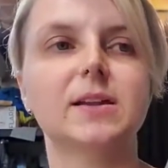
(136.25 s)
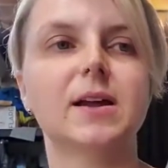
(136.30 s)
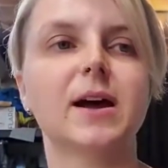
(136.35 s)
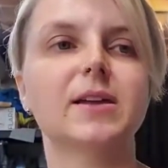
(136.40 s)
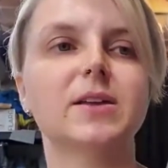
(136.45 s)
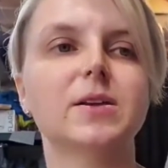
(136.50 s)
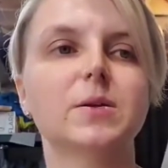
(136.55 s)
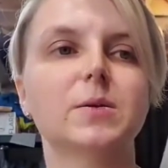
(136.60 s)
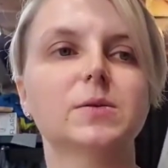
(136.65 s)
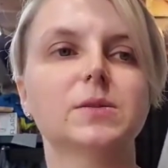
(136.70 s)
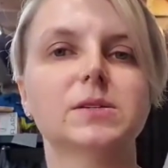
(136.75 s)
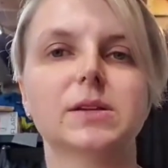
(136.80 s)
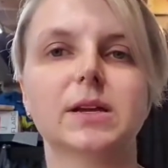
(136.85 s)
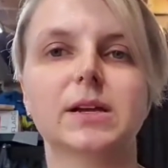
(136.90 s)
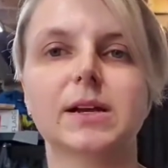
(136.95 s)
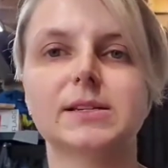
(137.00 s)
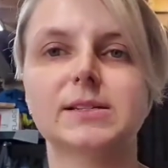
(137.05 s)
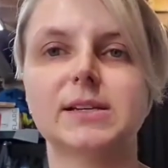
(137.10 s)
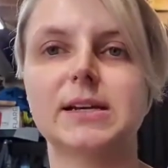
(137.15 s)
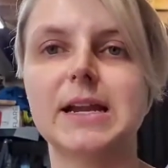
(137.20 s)
I used,
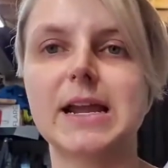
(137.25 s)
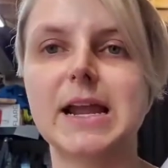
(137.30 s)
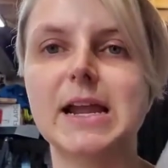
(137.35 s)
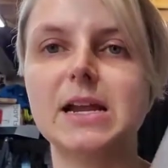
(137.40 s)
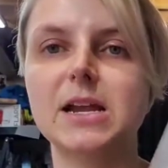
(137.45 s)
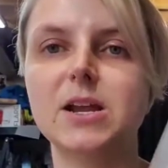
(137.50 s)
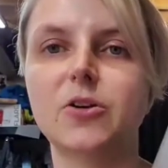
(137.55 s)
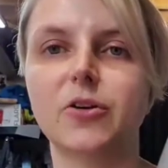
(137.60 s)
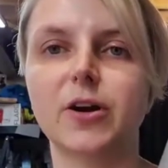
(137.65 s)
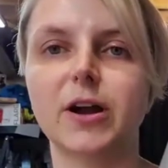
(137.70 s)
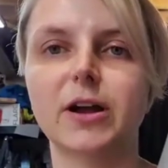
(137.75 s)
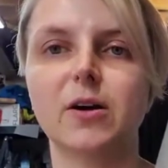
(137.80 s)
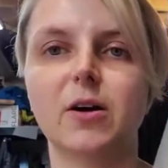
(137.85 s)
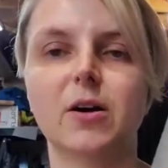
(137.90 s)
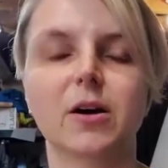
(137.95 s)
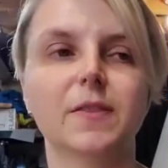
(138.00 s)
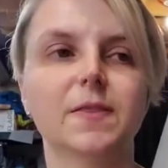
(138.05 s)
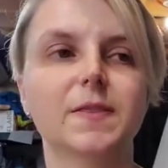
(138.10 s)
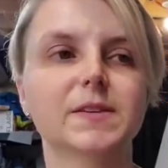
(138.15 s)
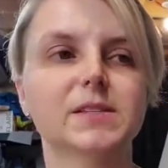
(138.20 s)
like I said, an 80 grit
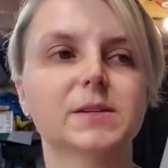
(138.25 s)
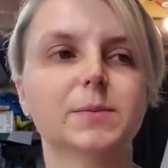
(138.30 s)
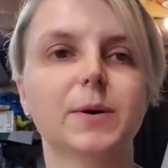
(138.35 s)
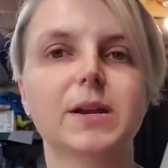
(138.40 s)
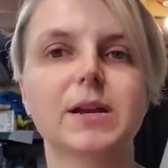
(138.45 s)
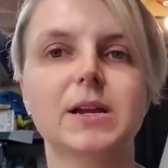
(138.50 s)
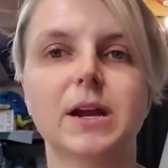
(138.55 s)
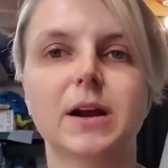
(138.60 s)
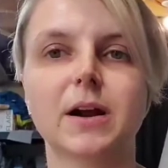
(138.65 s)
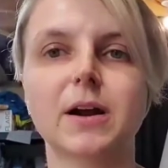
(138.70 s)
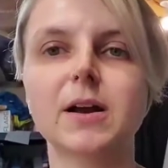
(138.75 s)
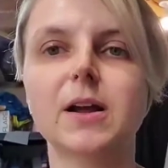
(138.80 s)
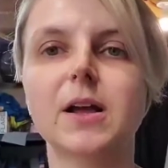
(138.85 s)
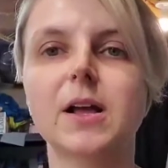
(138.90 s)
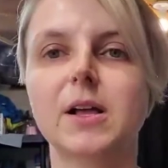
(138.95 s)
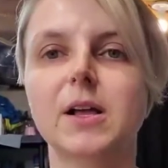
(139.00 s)
on this one here.